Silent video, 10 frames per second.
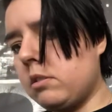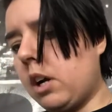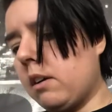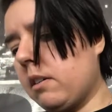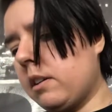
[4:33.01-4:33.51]

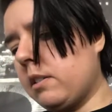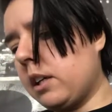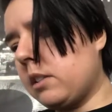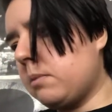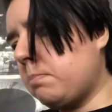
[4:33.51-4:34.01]
yeah, and
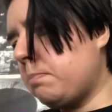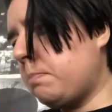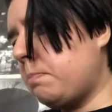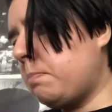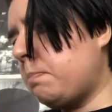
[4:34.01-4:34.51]
that's
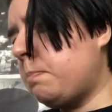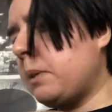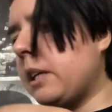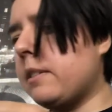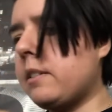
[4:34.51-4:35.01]

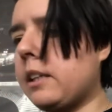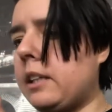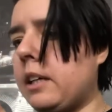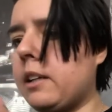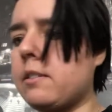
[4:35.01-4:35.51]

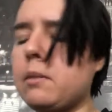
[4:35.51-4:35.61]
basically it.